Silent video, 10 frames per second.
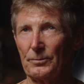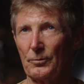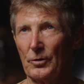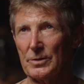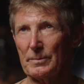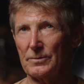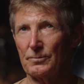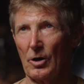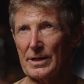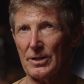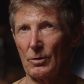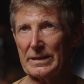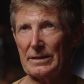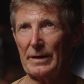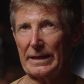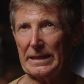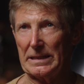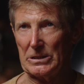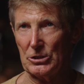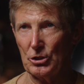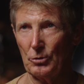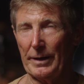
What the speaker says: first bit of advice I would give any new